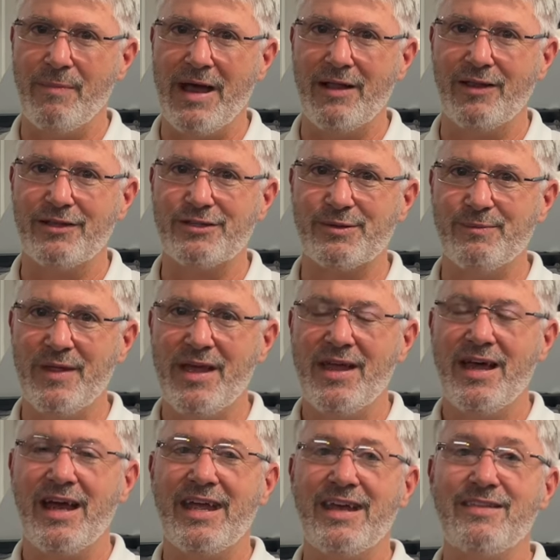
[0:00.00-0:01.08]
amp outlets.
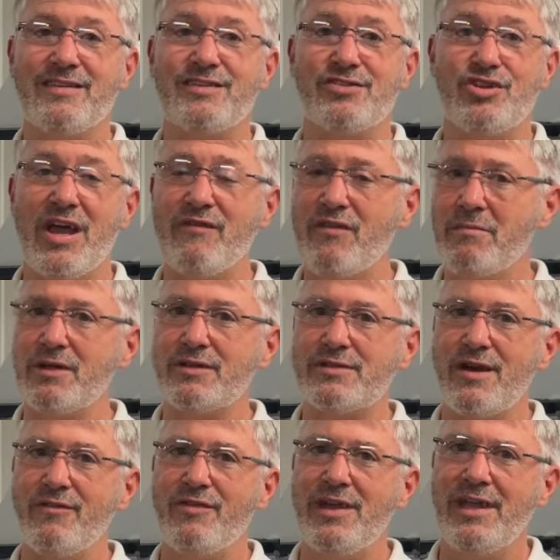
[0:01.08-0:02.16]
Again, this is Jeff at
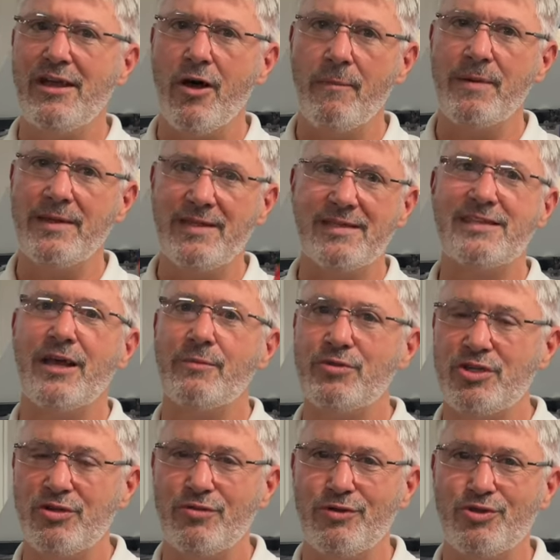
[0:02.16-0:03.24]
Miller's RV, hoping this
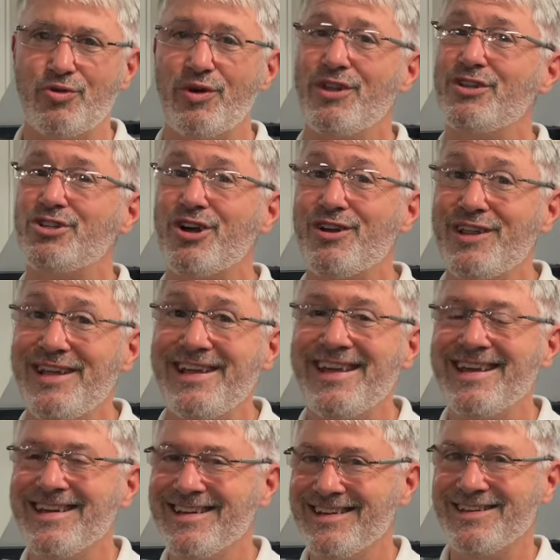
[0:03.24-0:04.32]
helps you enjoy the journey.
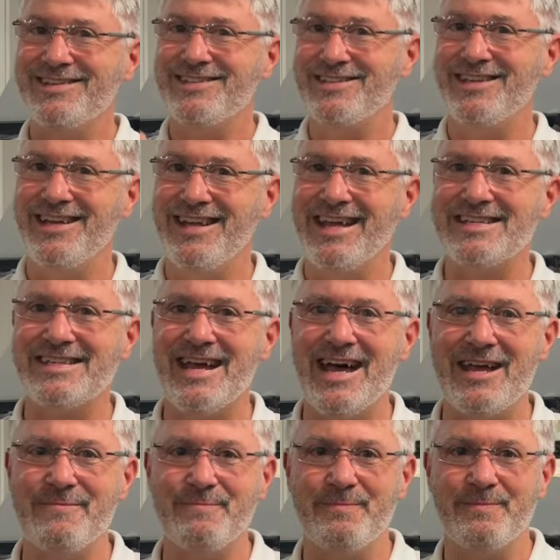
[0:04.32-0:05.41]
See you next
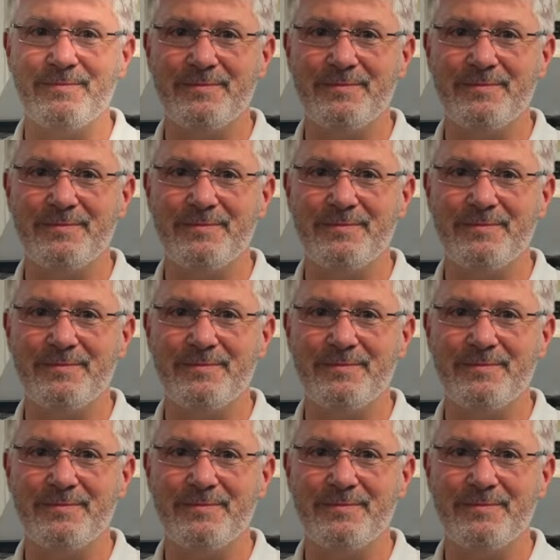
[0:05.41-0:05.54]
time.